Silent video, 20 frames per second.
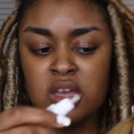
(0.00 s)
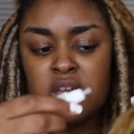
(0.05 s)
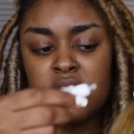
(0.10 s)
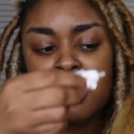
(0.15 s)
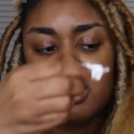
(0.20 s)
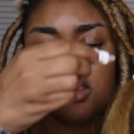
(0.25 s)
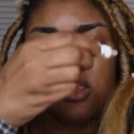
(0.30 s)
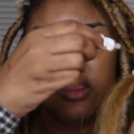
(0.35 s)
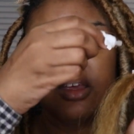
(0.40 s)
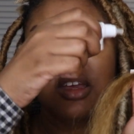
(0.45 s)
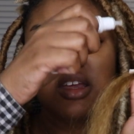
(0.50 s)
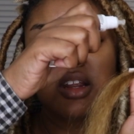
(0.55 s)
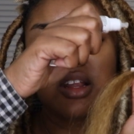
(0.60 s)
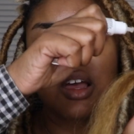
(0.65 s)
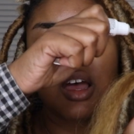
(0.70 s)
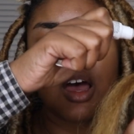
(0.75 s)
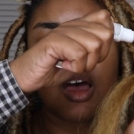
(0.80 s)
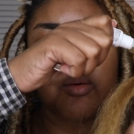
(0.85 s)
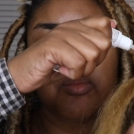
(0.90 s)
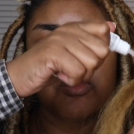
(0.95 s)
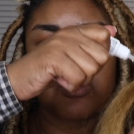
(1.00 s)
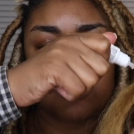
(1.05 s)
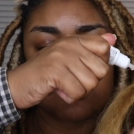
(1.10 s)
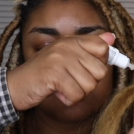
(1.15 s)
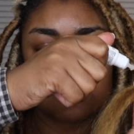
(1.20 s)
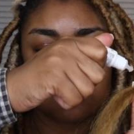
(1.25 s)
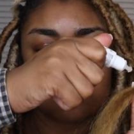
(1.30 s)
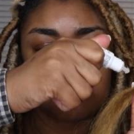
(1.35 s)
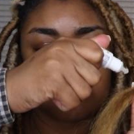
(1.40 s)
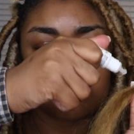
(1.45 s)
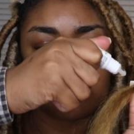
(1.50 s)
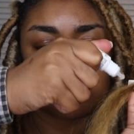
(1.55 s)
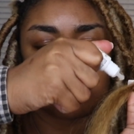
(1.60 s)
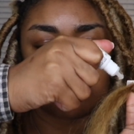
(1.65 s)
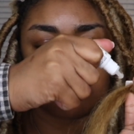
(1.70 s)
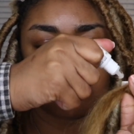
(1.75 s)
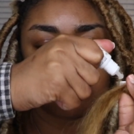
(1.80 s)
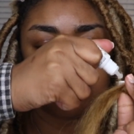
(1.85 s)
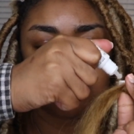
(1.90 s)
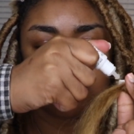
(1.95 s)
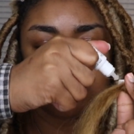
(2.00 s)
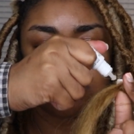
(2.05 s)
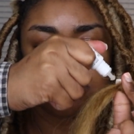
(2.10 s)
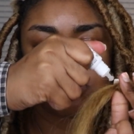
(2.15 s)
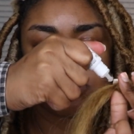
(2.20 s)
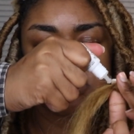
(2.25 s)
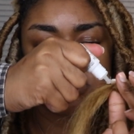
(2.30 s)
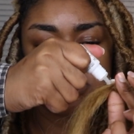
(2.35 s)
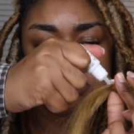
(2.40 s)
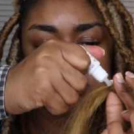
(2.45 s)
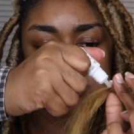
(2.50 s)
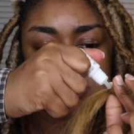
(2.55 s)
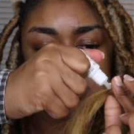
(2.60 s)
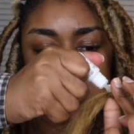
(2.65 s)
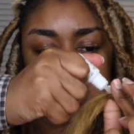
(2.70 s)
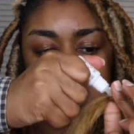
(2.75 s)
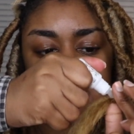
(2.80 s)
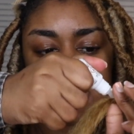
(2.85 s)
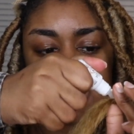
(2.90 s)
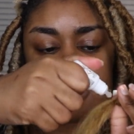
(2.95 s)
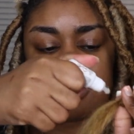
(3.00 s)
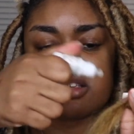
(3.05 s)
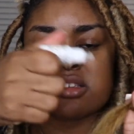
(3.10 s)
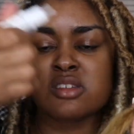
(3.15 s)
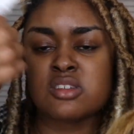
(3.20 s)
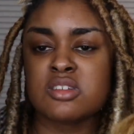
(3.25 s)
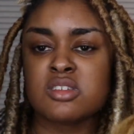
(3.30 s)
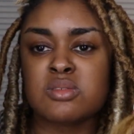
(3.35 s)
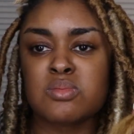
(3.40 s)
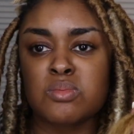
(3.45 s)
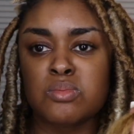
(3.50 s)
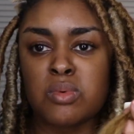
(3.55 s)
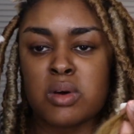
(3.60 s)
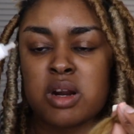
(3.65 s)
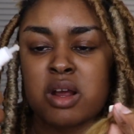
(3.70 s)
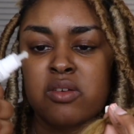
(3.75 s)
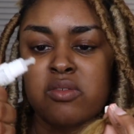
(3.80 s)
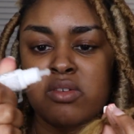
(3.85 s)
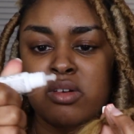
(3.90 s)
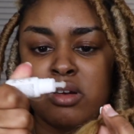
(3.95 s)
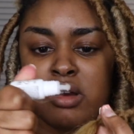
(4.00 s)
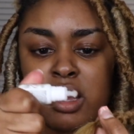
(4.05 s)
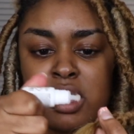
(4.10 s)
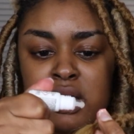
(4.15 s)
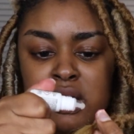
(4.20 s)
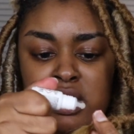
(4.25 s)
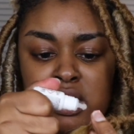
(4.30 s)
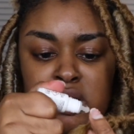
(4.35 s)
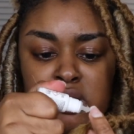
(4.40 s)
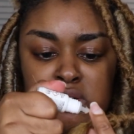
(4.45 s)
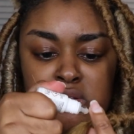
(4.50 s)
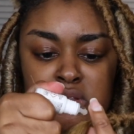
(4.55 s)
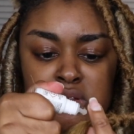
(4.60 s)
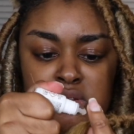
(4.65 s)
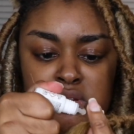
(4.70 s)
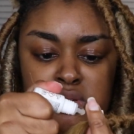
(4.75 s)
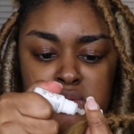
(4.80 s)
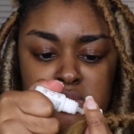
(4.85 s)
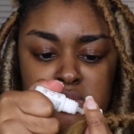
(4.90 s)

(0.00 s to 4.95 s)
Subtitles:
and then I put some glue, and it's just whatever kind of nail glue you